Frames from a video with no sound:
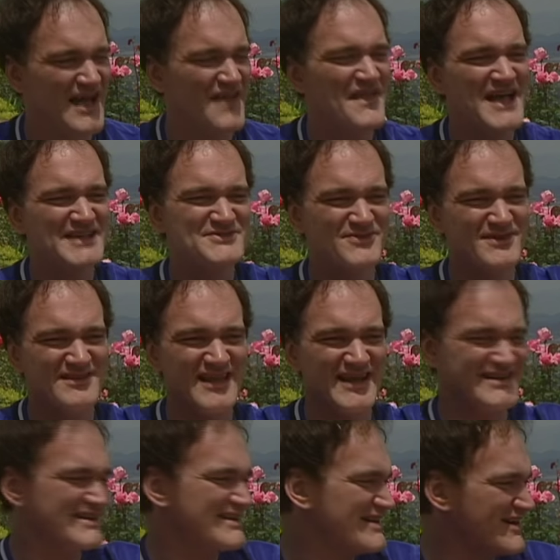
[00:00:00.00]
And that's where
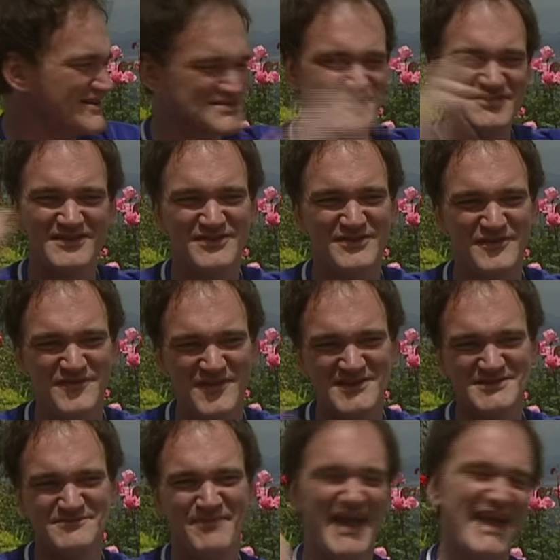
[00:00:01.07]
like, you know, so the
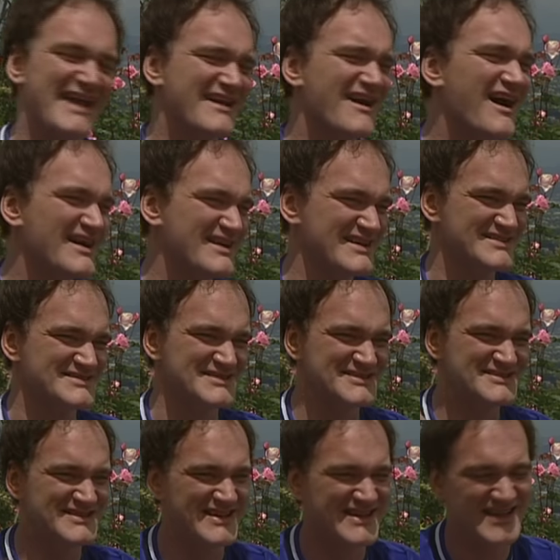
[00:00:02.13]
first paying audience
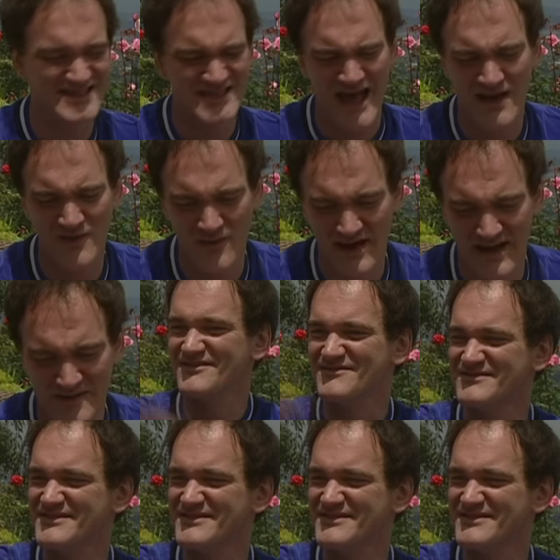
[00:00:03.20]
is seeing it that way.